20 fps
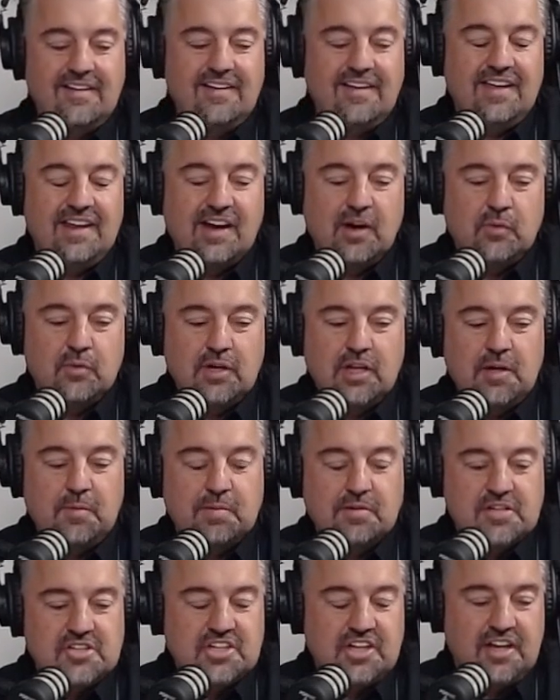And I really
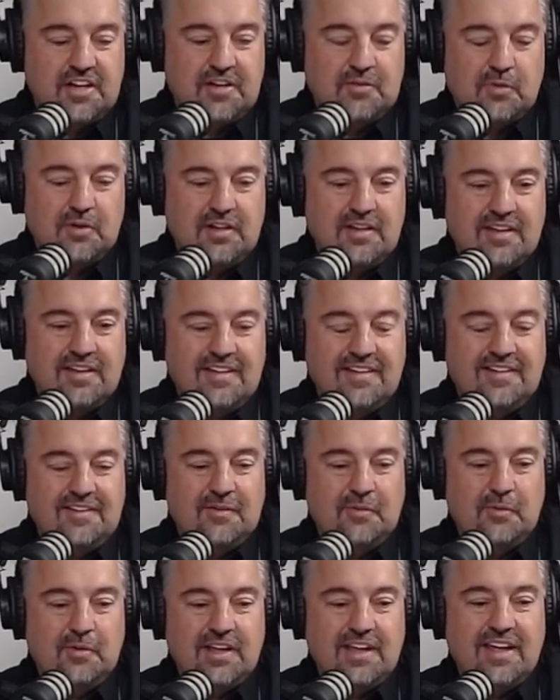appreciated
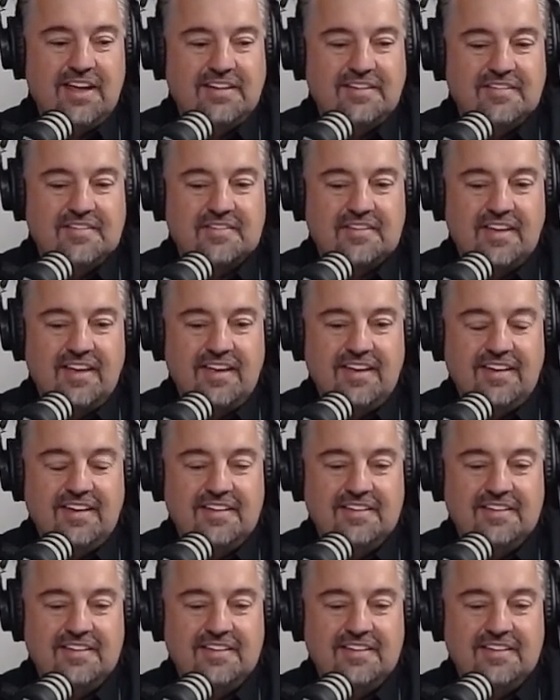what he had to say,